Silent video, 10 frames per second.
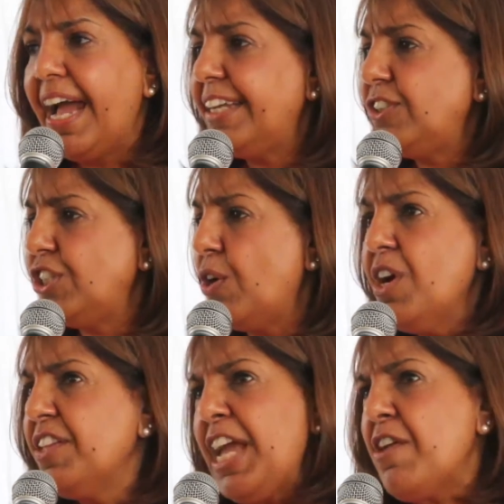And
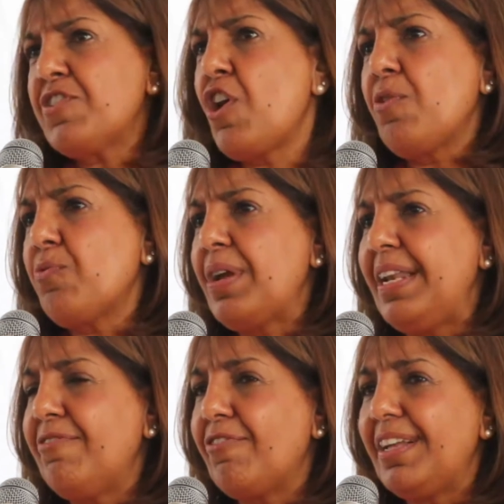they're not
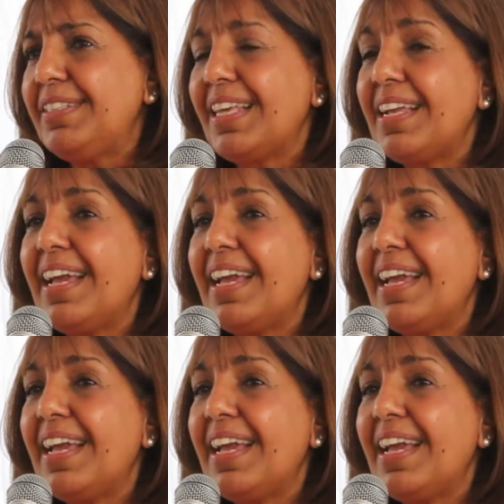really friends.